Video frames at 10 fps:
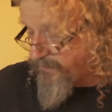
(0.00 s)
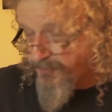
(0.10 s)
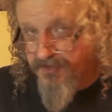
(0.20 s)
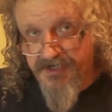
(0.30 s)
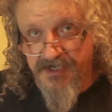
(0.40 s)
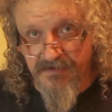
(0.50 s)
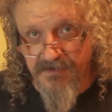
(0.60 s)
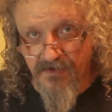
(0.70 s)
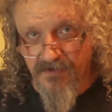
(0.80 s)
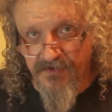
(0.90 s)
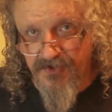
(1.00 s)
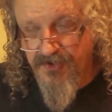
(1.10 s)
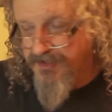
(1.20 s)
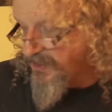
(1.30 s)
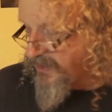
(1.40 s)
book came out
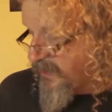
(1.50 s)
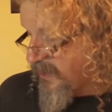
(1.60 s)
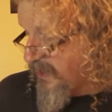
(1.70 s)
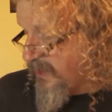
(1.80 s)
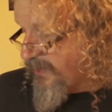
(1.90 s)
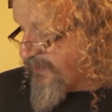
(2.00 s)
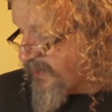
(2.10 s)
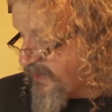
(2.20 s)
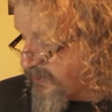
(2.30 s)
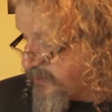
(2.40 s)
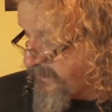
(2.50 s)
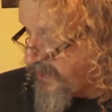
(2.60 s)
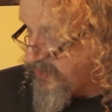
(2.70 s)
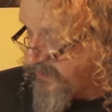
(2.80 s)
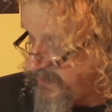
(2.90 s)
originally, and that is the Master of